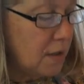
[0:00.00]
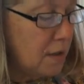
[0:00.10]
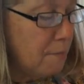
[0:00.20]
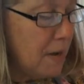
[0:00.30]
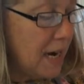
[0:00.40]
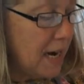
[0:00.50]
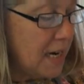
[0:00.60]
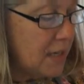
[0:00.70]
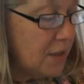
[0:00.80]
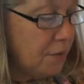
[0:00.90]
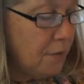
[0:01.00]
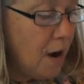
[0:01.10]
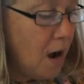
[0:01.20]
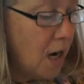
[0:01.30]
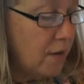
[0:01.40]
to merely
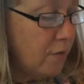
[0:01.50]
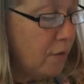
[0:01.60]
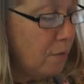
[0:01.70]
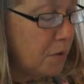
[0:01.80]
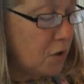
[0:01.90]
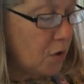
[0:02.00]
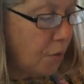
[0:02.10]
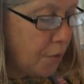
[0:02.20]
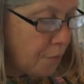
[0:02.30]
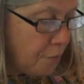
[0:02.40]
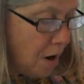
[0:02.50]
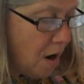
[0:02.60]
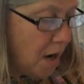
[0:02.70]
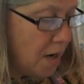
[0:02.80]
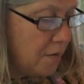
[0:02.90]
survive, but to
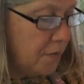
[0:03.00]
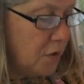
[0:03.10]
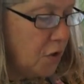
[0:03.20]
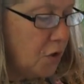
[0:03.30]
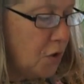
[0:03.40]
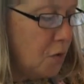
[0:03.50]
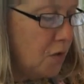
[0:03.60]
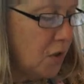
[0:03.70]
thrive, to do